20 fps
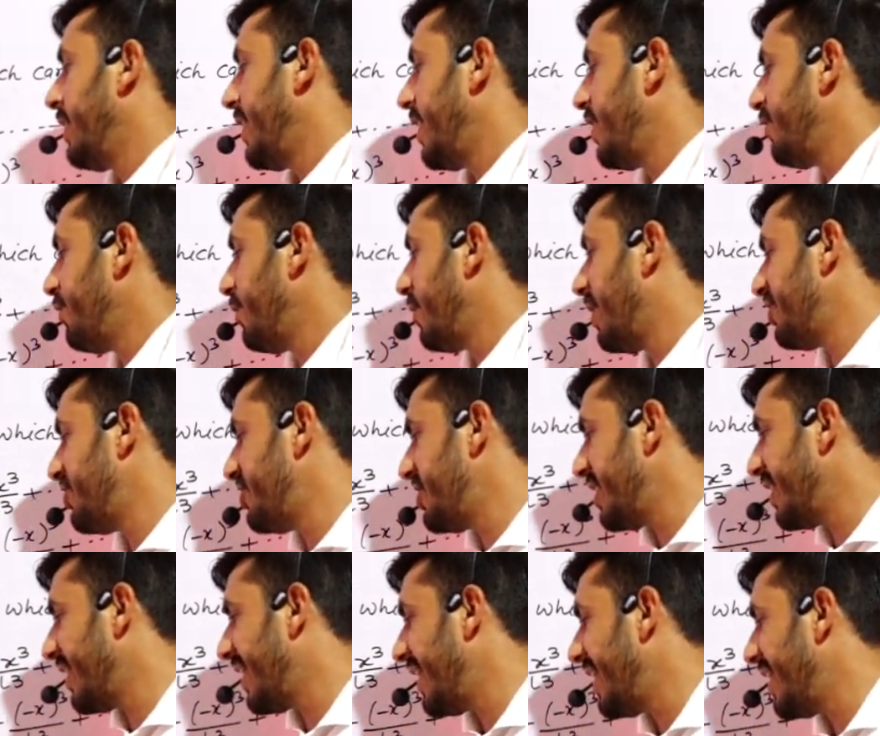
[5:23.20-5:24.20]
If you are
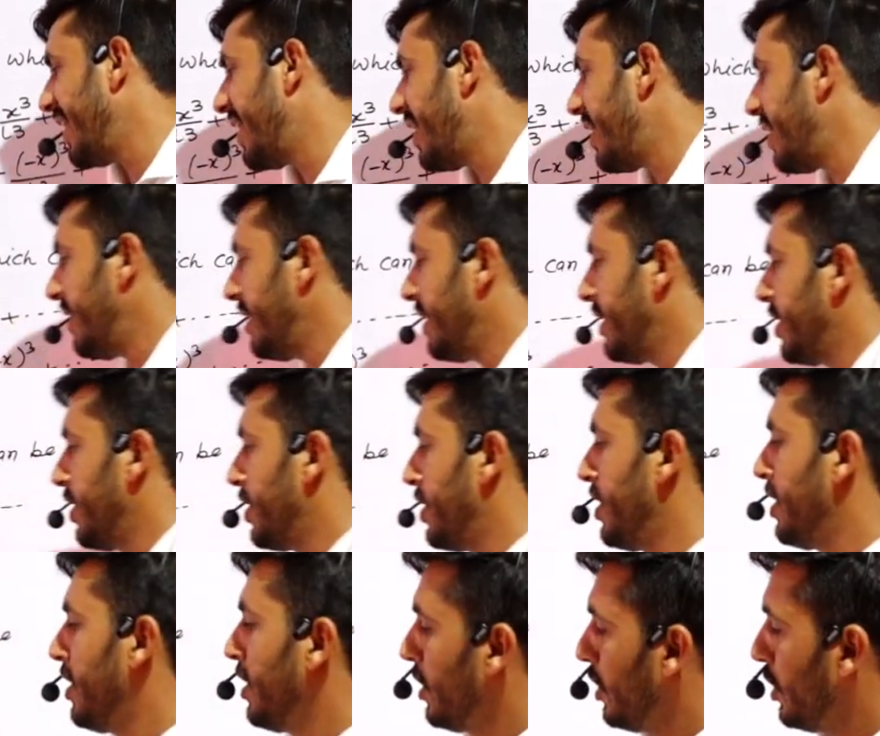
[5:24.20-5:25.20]
seeing here,
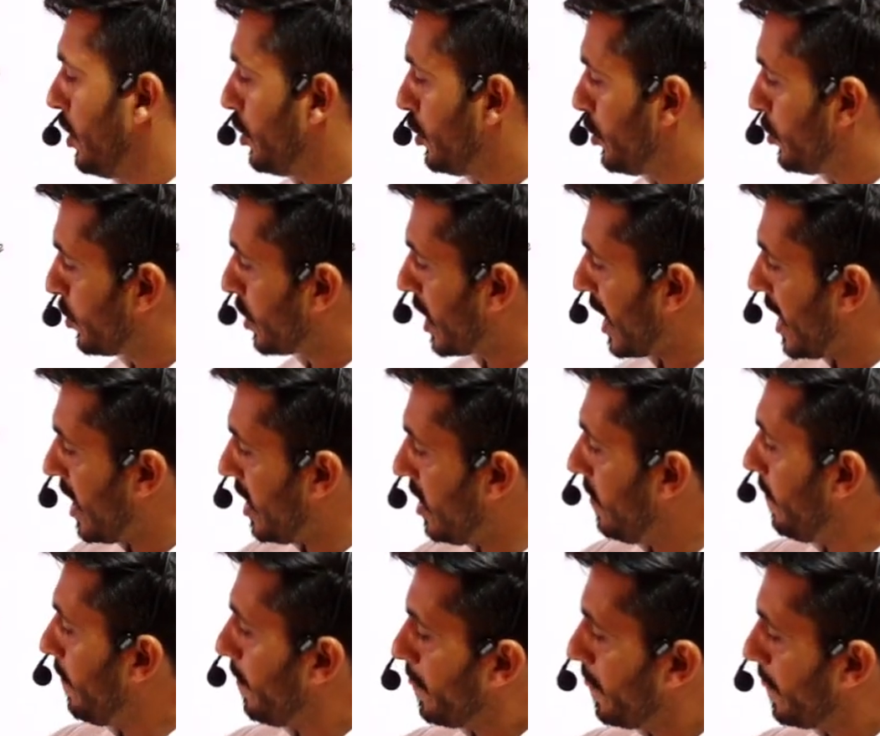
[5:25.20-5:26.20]
you
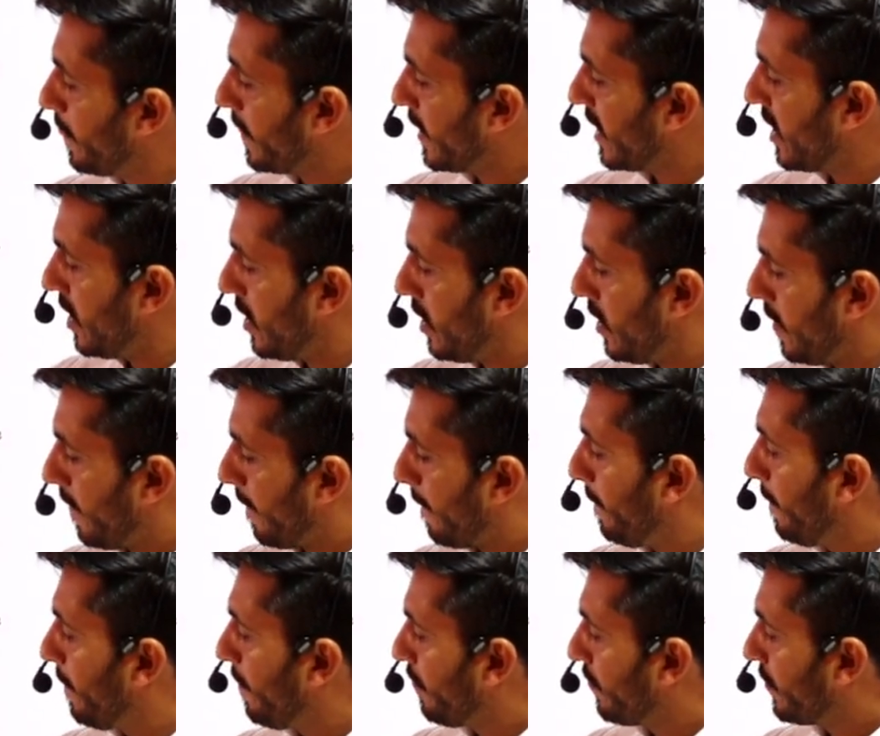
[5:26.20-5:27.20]
can
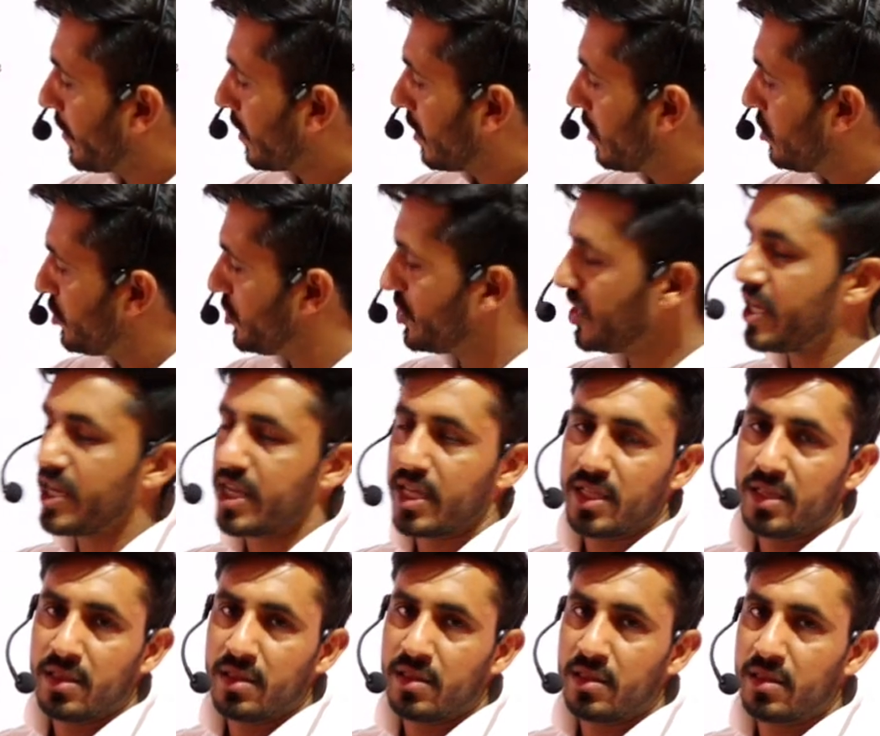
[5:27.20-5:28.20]

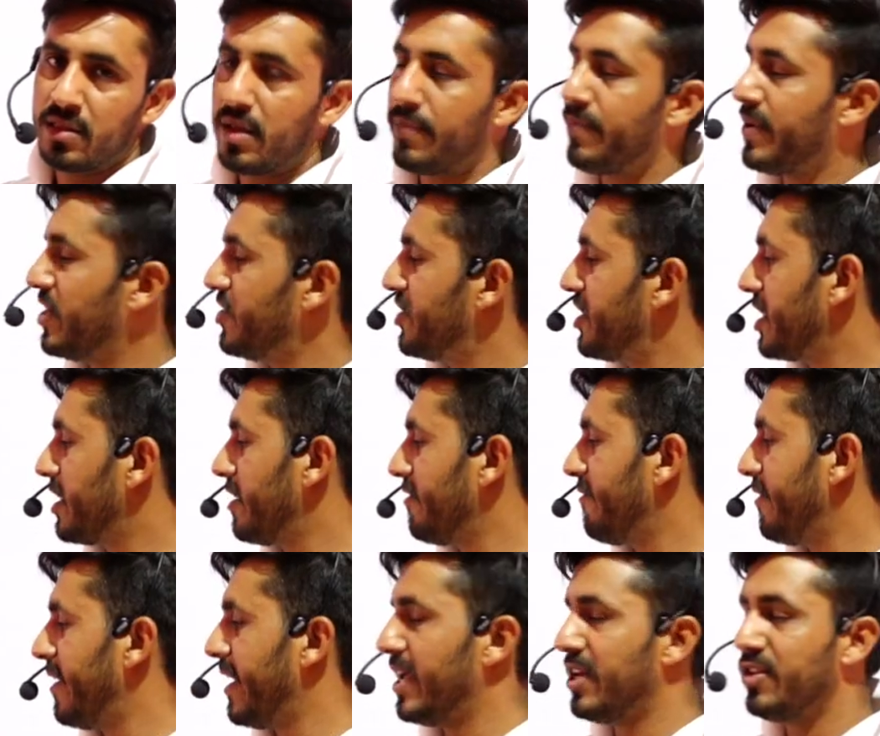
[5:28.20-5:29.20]
see the basic
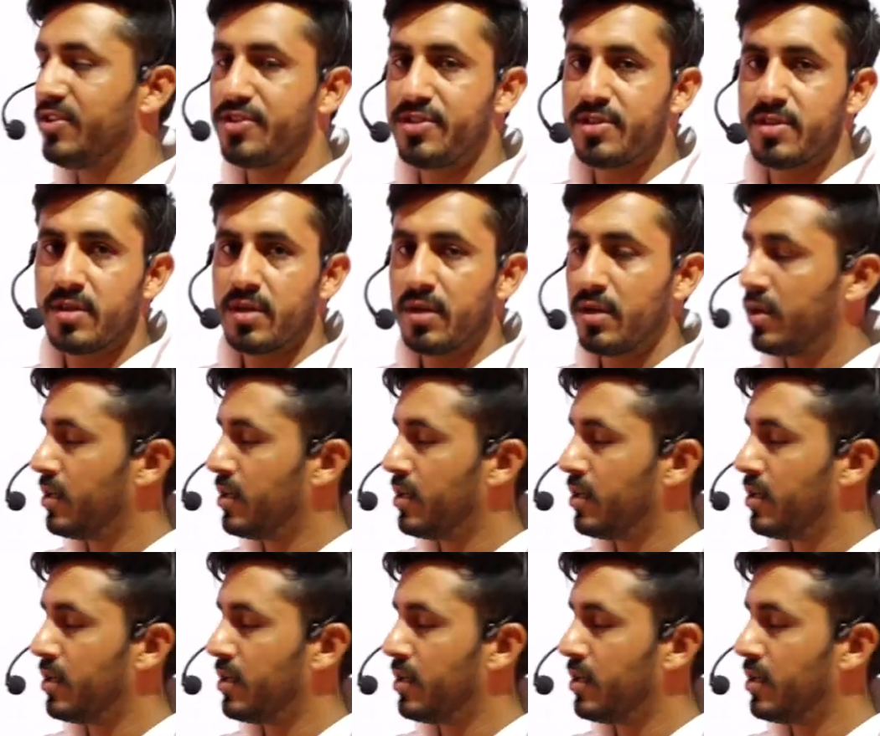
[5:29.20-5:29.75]
difference.